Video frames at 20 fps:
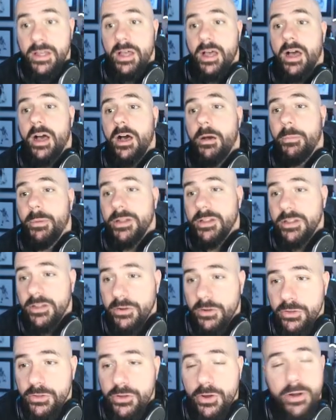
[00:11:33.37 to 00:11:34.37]
A
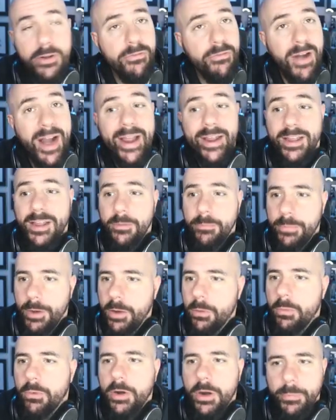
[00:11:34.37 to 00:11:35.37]
little nerve-wracking,
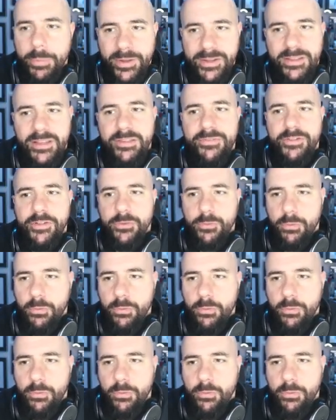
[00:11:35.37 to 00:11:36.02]
but we're going to play defense.